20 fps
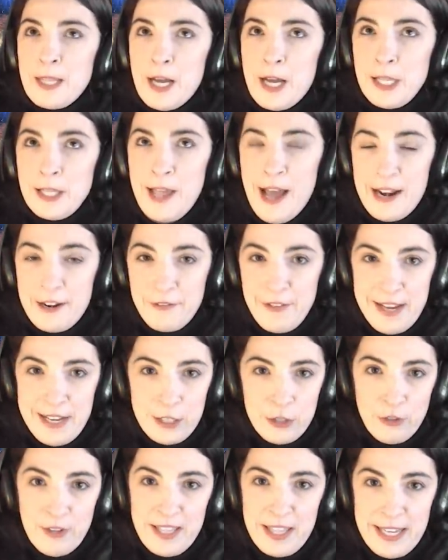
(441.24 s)
a lot of
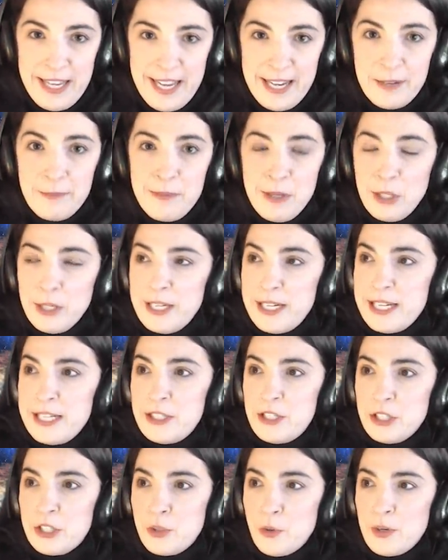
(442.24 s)
injury, the inability
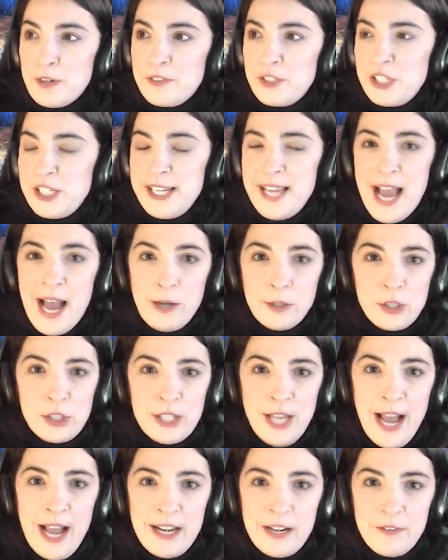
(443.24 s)
to sort of see
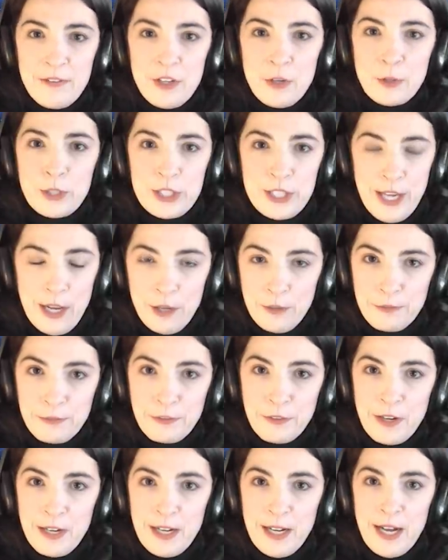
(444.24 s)
outside of
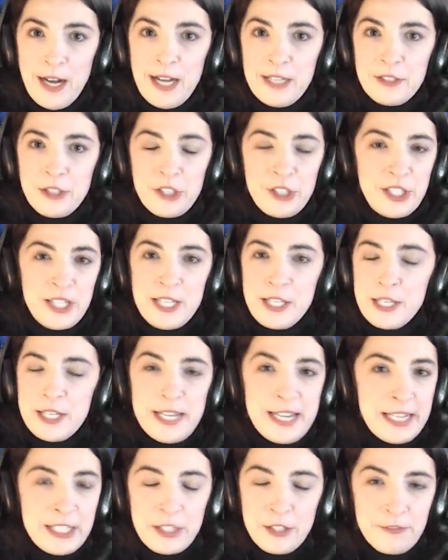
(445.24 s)
yourself, uh, to see the
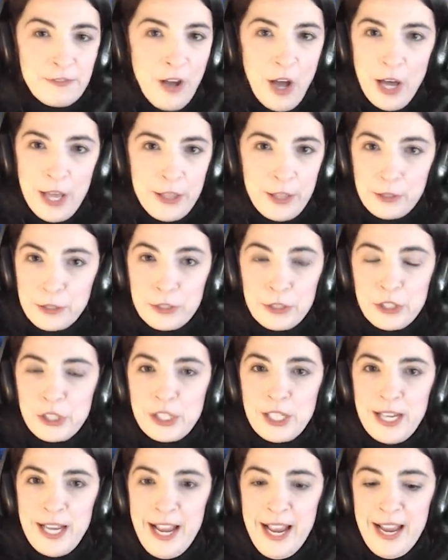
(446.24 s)
needs of
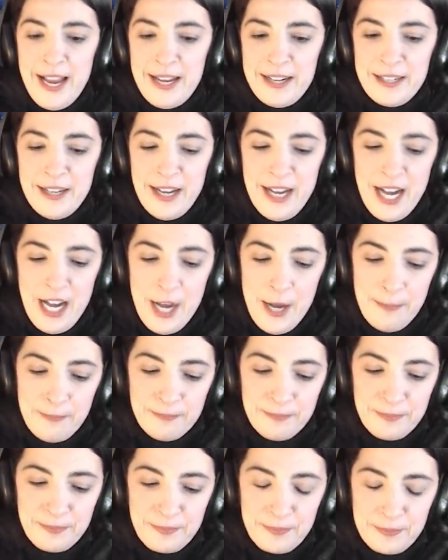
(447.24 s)
others. And
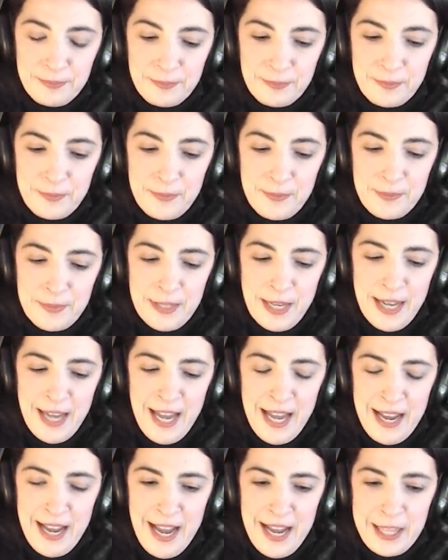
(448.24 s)
um,
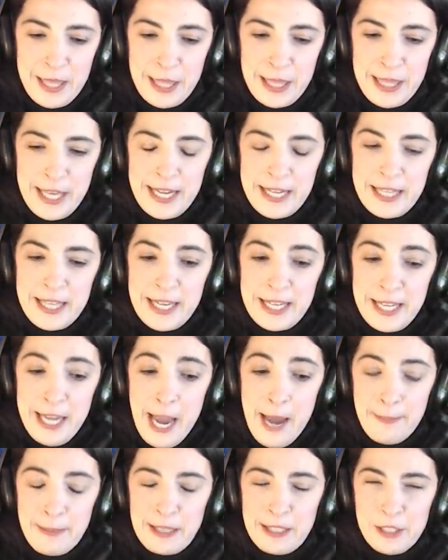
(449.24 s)
I, I think that
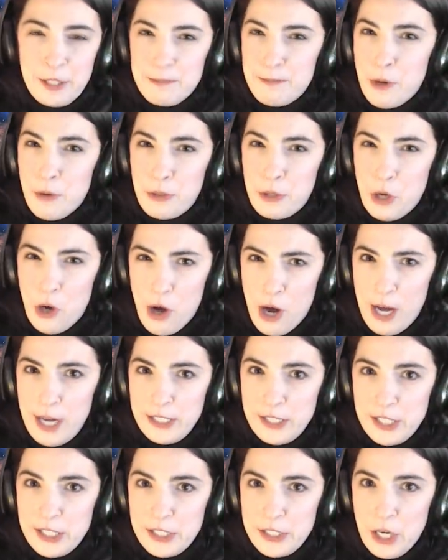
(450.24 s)
capitalism both
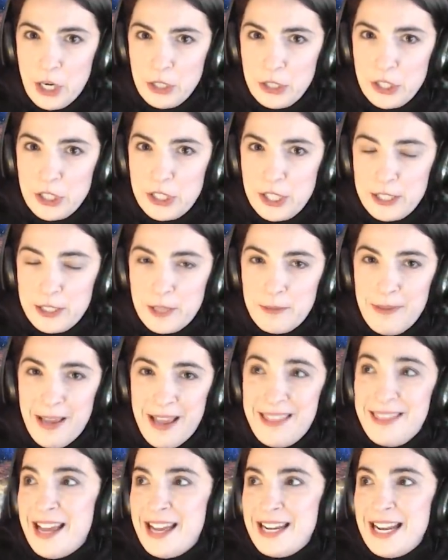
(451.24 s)
causes narcissism
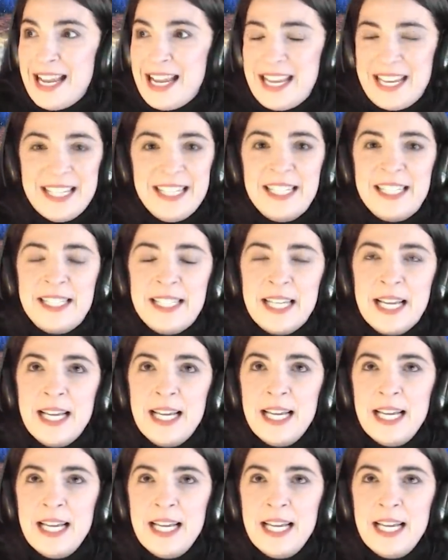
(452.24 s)
and then is